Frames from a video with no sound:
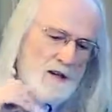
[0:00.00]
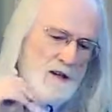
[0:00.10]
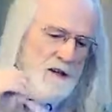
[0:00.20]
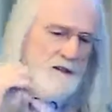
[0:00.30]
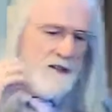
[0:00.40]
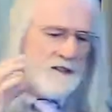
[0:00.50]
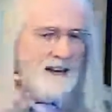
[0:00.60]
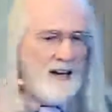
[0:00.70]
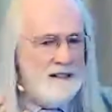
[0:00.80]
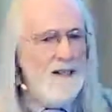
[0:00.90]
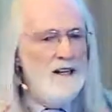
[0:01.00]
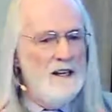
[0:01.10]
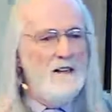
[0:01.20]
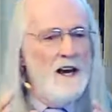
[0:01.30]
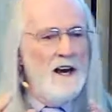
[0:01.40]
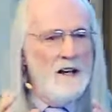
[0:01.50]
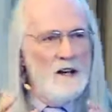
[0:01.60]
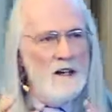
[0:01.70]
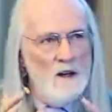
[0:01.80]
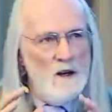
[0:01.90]
this idea that
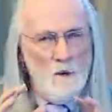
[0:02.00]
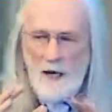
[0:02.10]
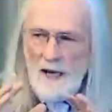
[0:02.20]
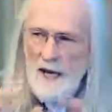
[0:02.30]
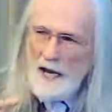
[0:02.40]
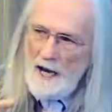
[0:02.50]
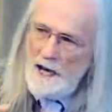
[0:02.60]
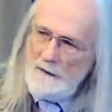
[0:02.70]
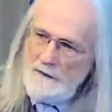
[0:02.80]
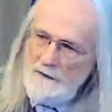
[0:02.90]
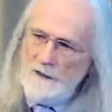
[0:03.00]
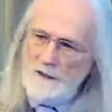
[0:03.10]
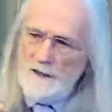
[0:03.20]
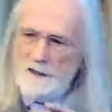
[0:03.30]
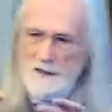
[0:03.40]
we have this